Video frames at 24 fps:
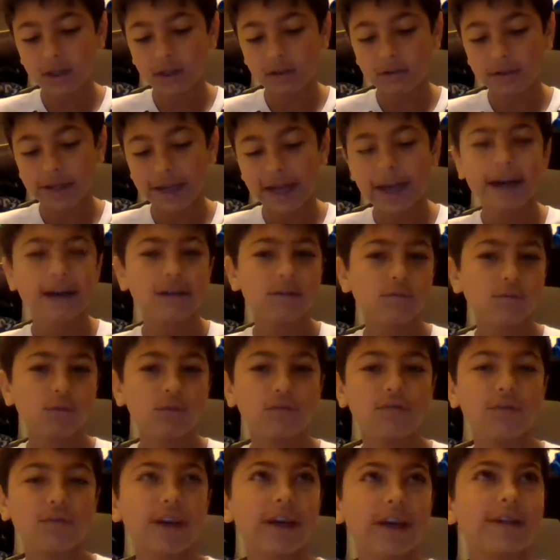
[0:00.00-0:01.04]
casual
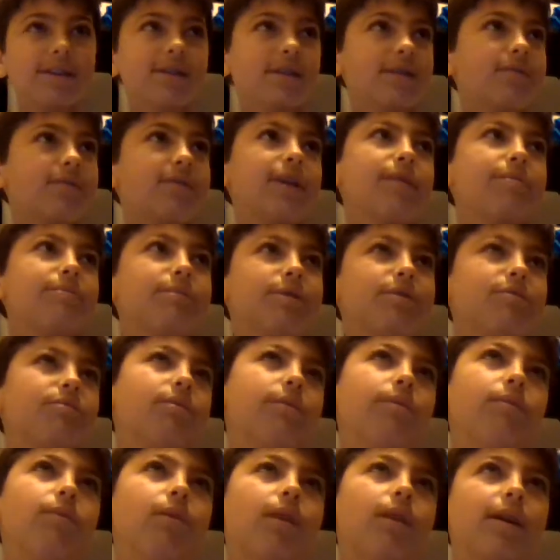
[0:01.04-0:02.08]
fans of the MCU
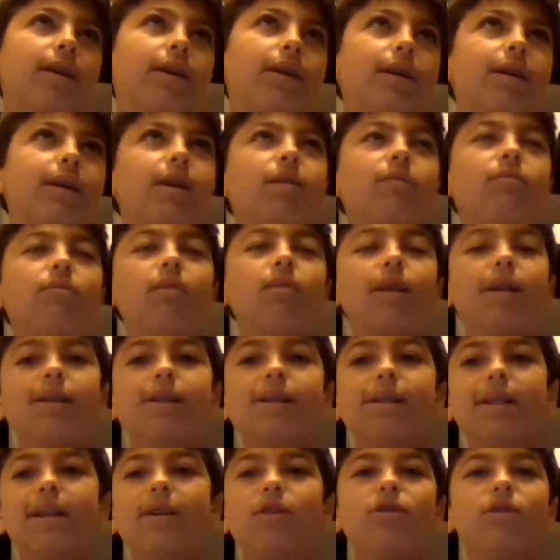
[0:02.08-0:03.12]
would want to
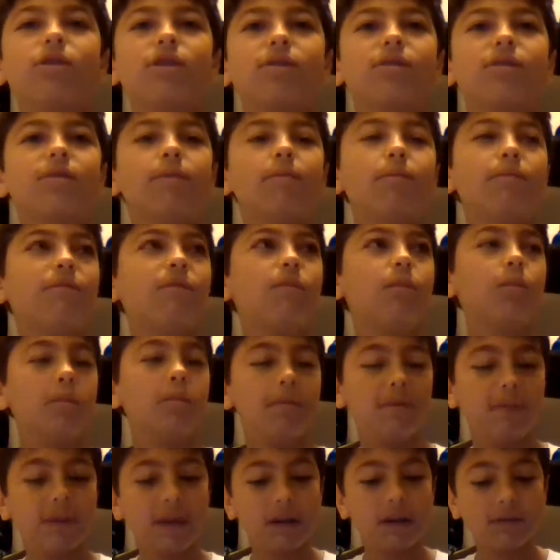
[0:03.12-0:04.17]
see. They're just
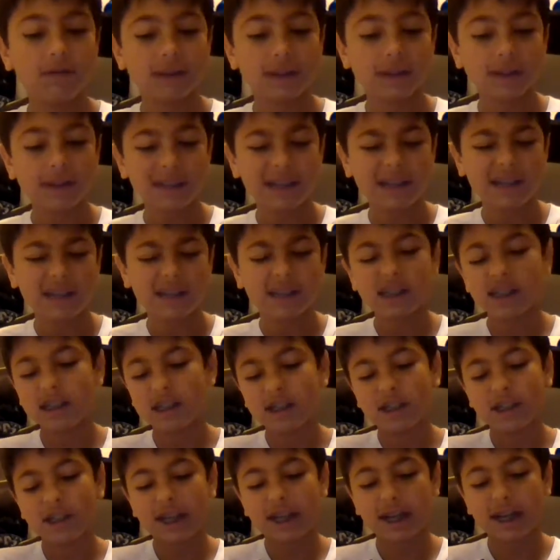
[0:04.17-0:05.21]
movie goers because like, didn't
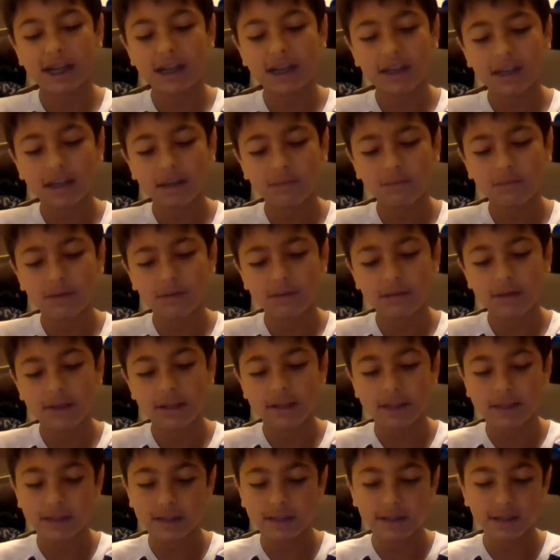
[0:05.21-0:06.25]
she die? Yeah, we don't need
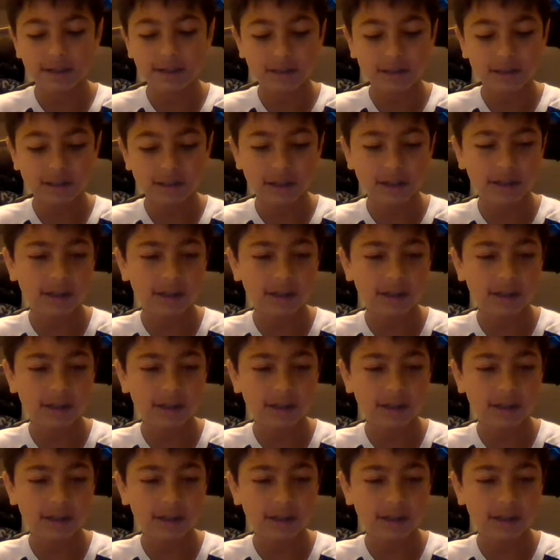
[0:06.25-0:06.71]
to see that. So